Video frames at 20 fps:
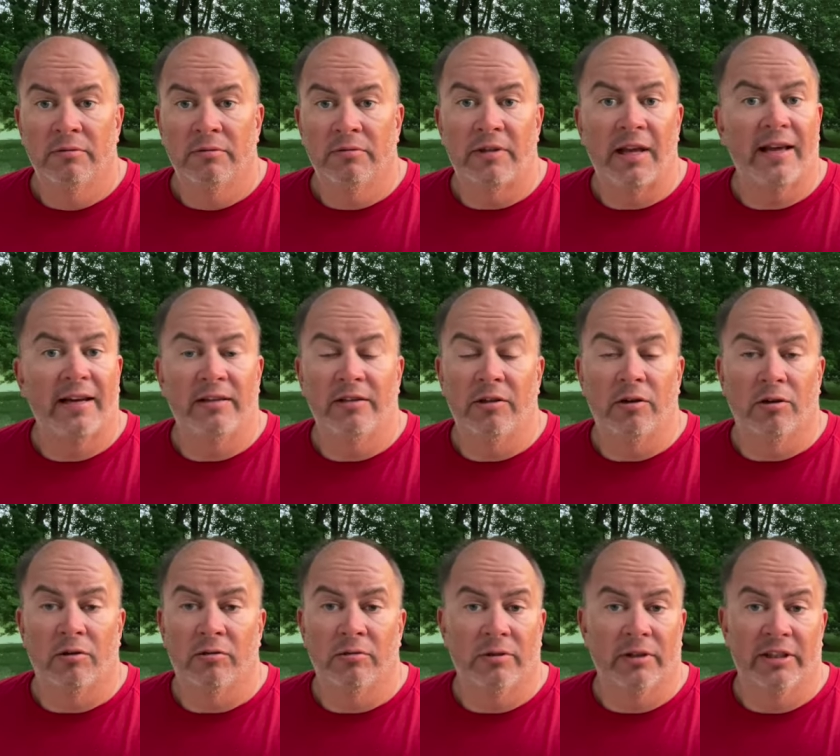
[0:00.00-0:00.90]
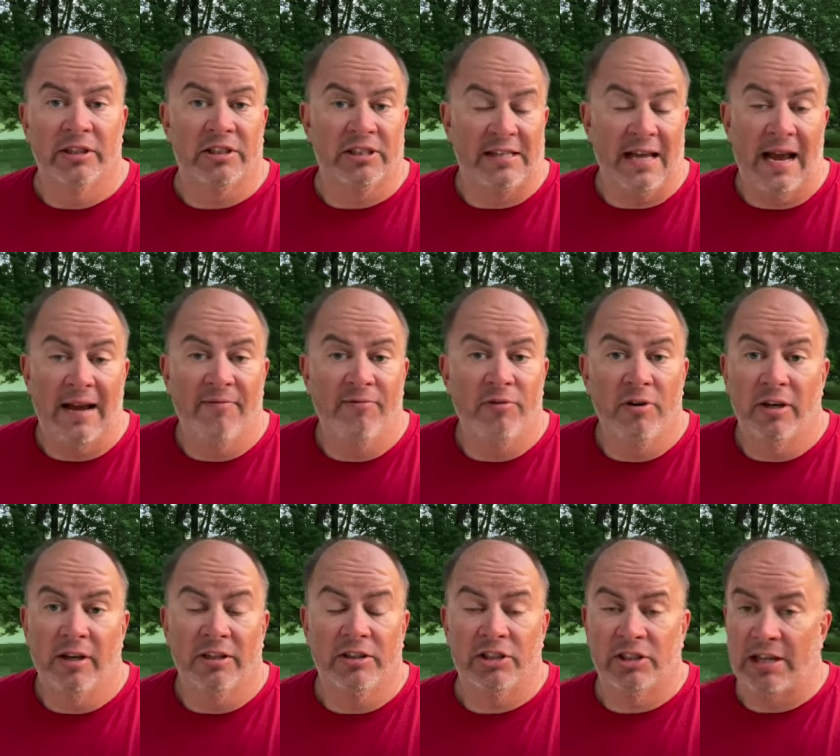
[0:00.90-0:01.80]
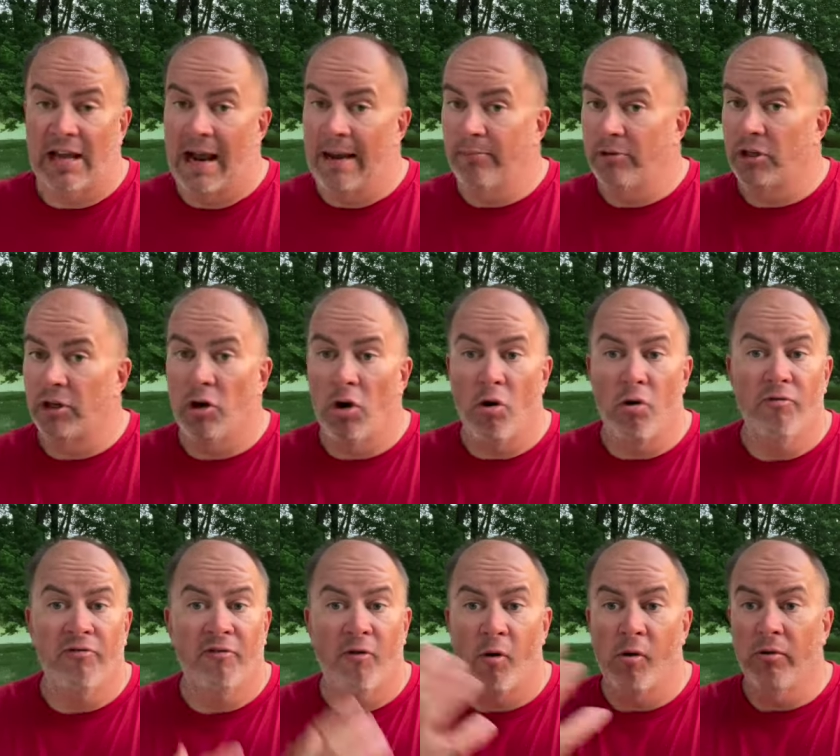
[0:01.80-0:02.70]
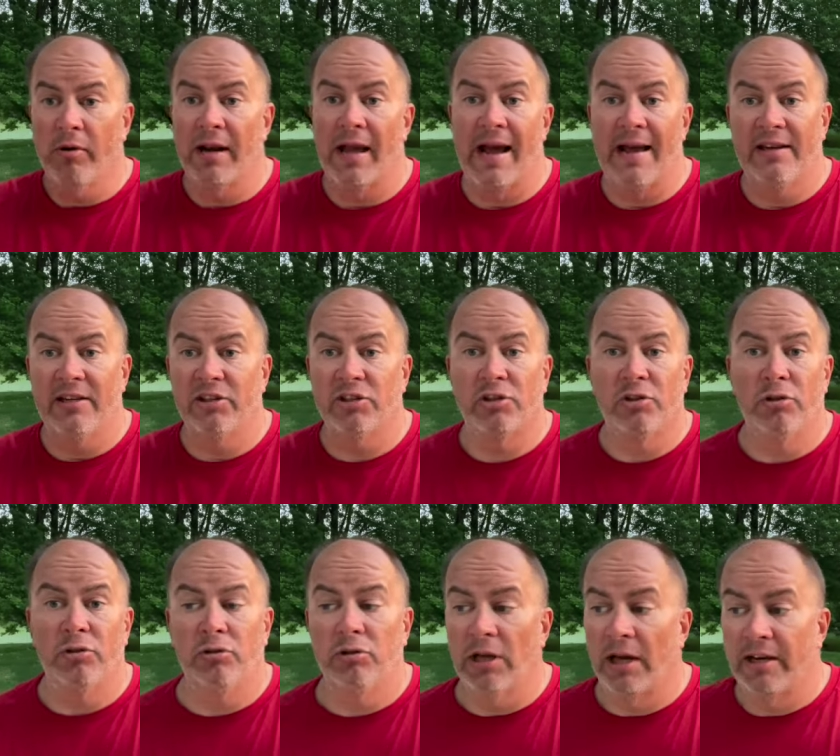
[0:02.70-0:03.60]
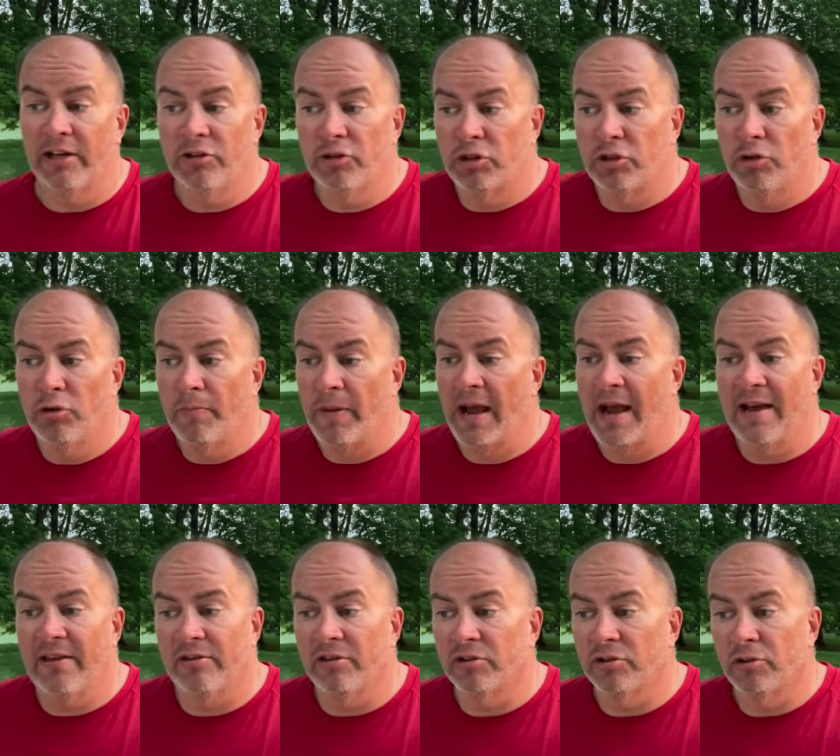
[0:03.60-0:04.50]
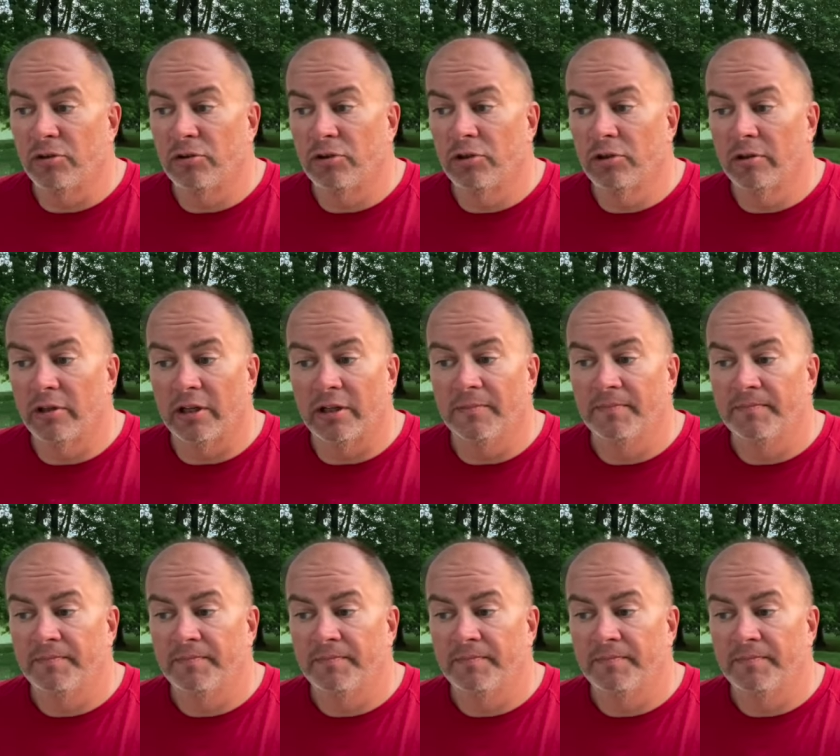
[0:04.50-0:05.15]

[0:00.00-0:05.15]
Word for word: that you know it's time for it's time to go forward on this new on this new path, this new journey.